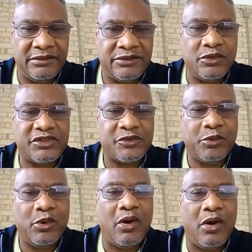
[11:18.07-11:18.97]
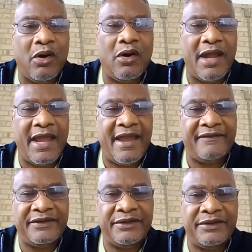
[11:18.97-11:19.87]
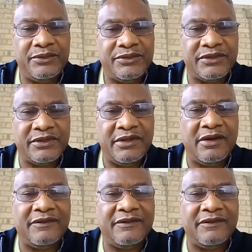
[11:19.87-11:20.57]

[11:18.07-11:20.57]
to explore all avenues